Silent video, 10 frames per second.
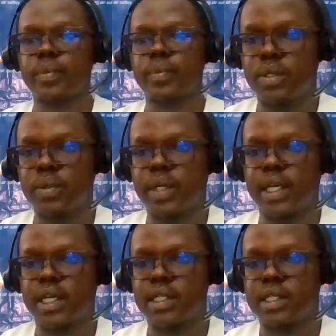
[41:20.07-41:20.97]
So I
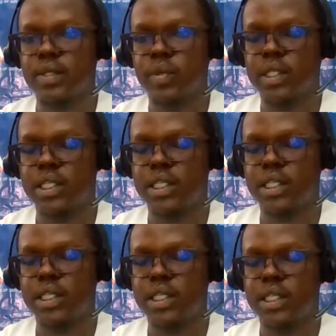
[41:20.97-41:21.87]
can see we're just
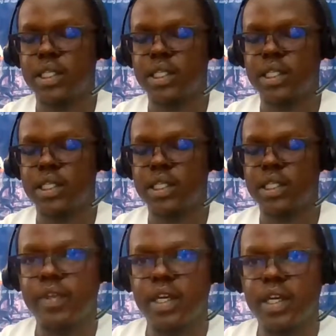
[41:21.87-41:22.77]
getting to the top of
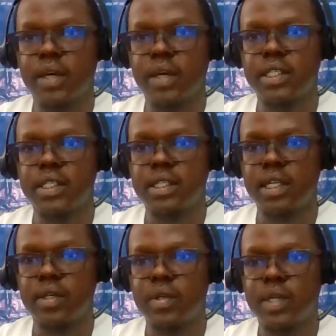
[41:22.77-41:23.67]
the hour. It's
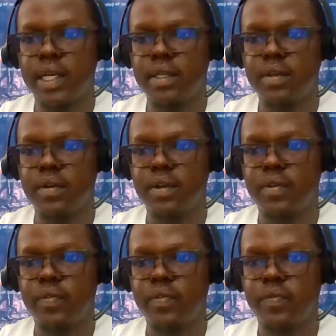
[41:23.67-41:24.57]
now
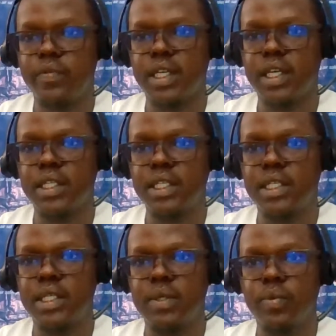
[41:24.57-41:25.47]
9:58.
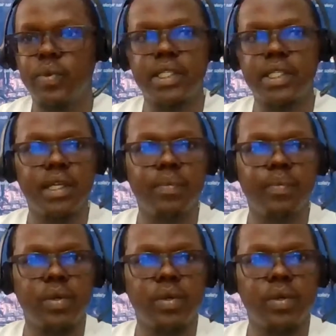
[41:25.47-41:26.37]
We'll still
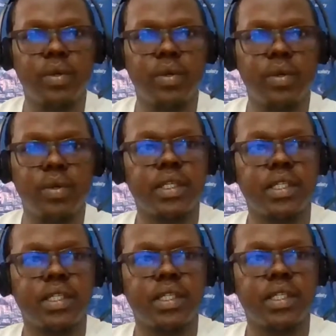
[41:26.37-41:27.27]
be open to
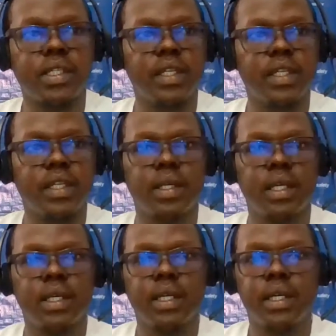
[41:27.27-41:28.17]
receive any
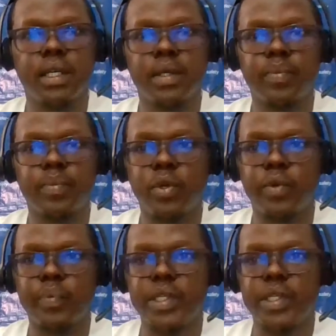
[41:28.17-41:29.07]

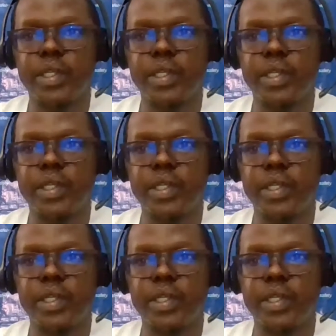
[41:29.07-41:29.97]
comments under the
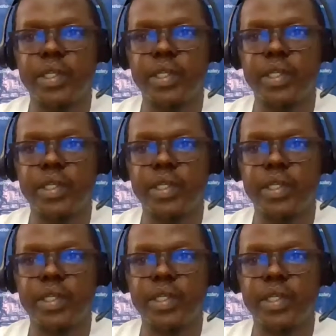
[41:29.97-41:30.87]
questions
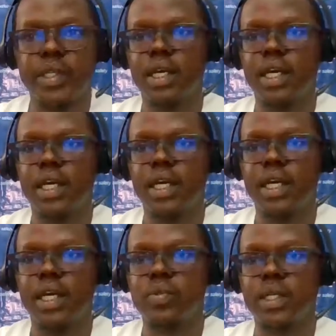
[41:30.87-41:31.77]
section,
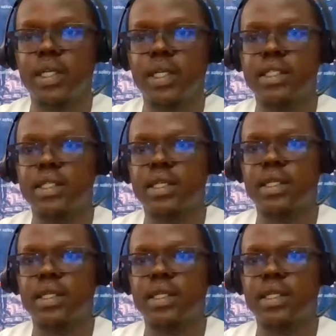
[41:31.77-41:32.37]
as well as